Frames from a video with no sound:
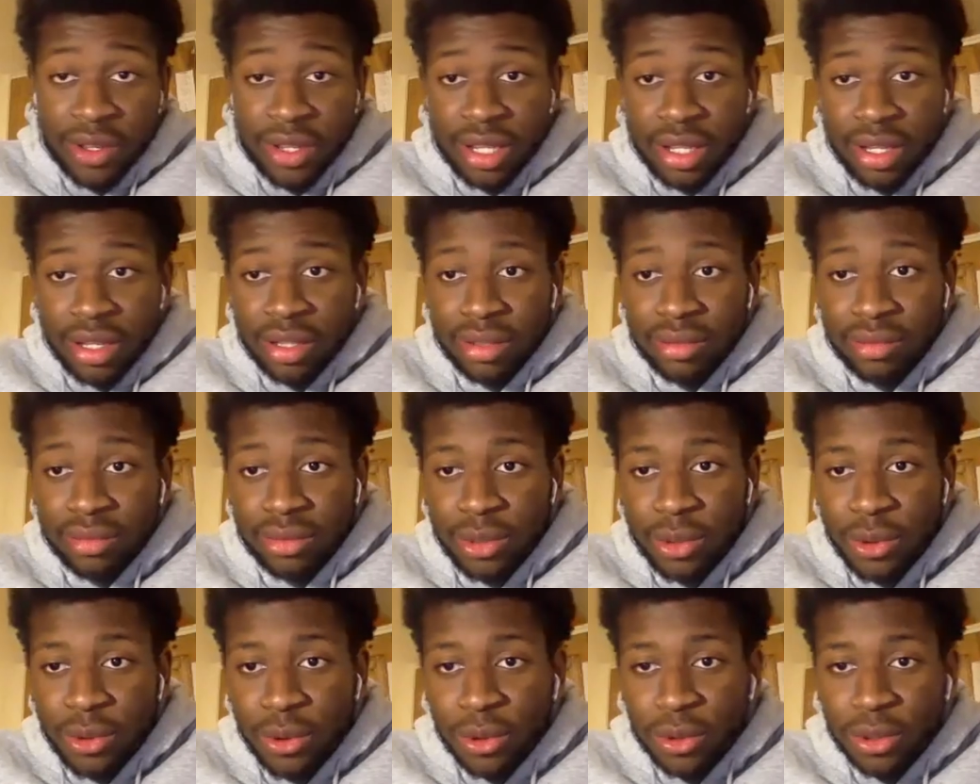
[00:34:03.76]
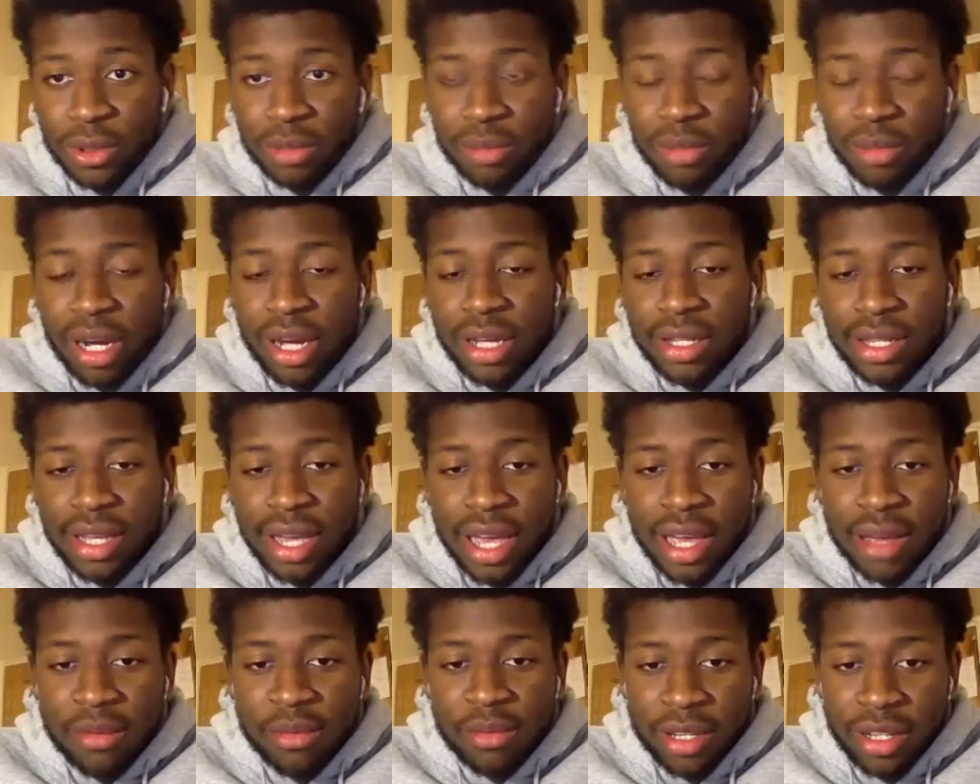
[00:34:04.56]
I'm doing the course part
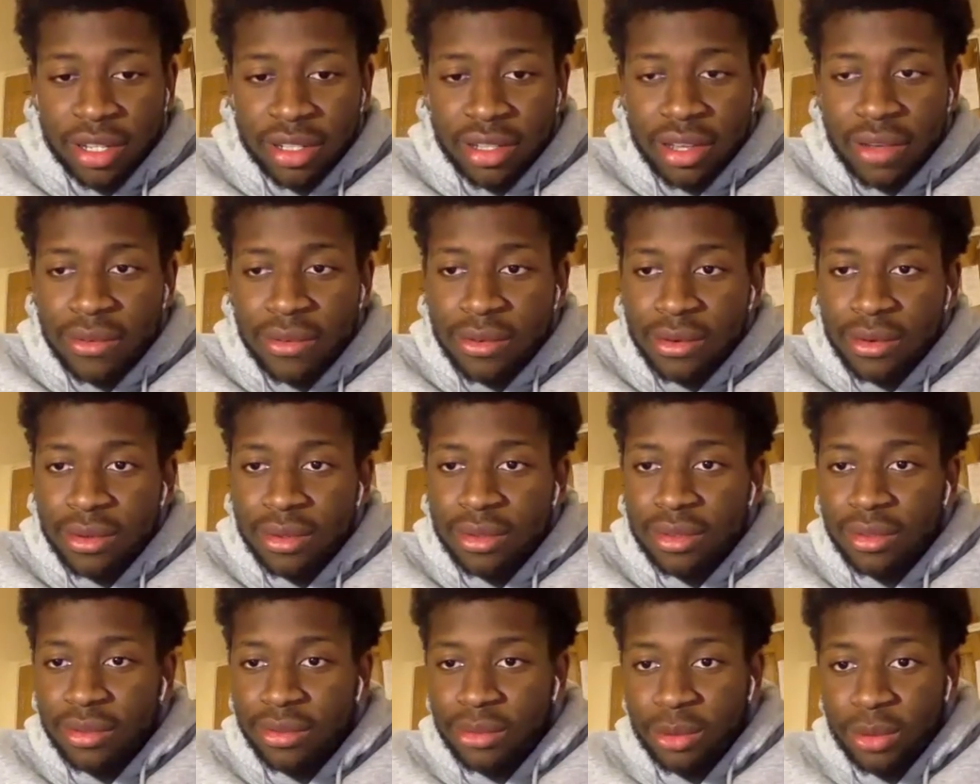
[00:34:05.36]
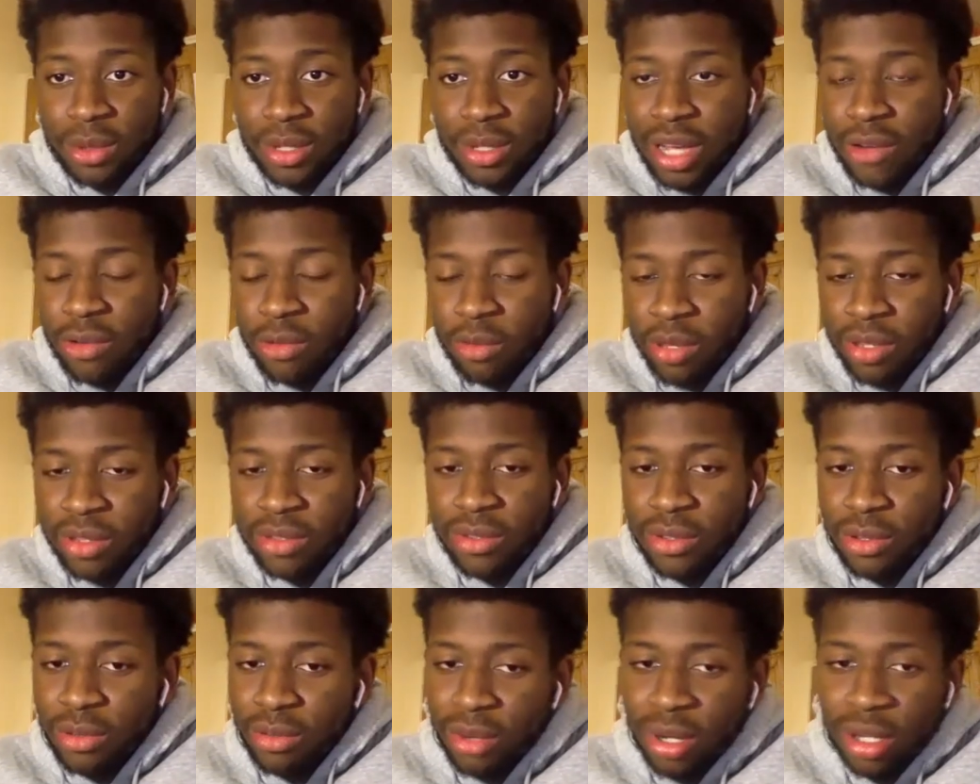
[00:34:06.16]
time because I thought full time would
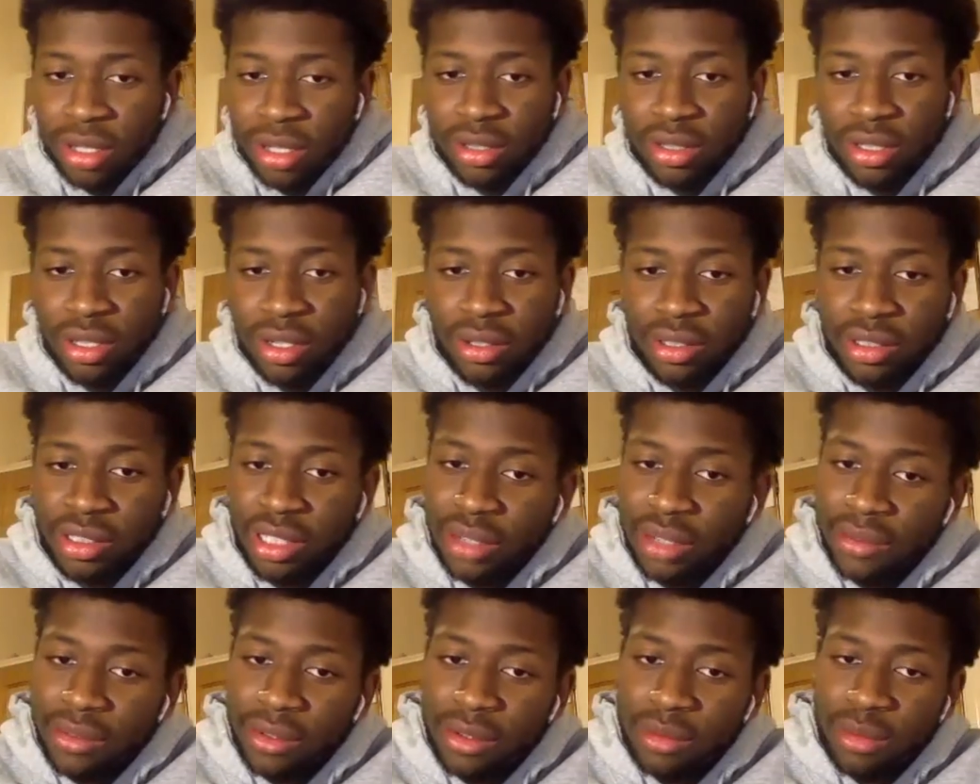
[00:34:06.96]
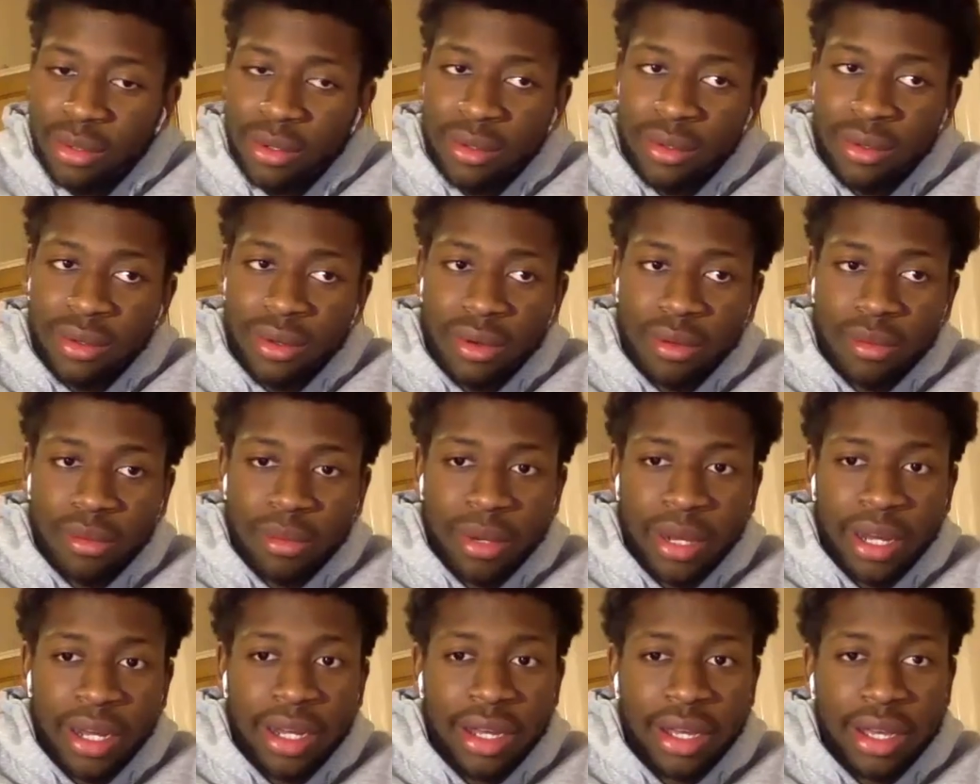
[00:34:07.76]
be too much alongside football.
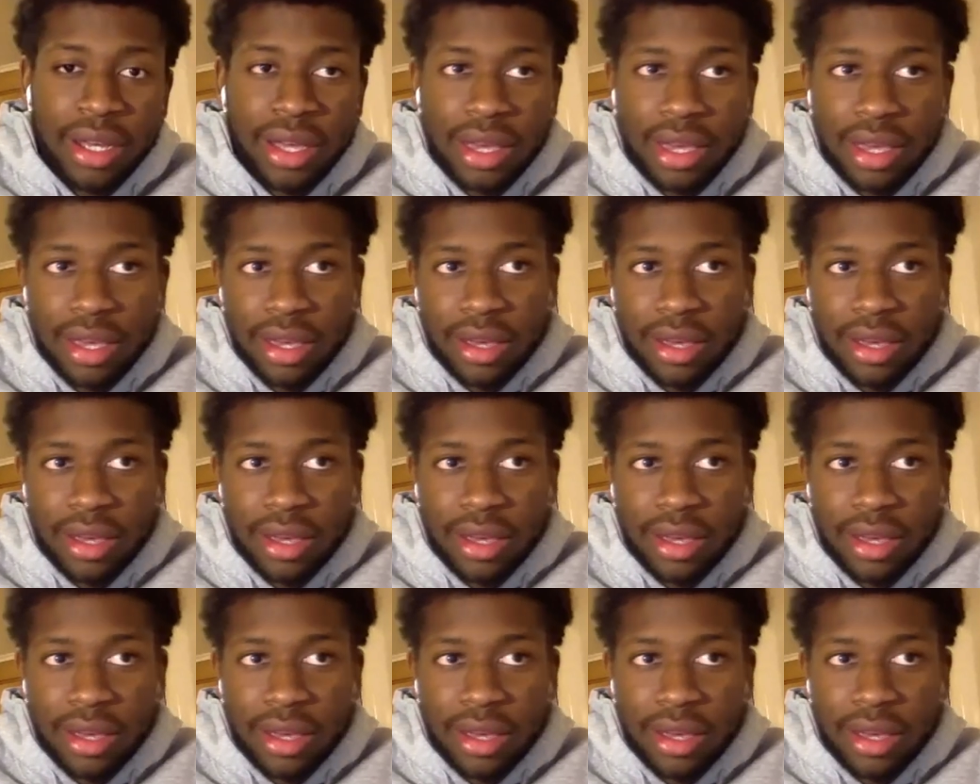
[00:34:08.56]
But mm-hmm.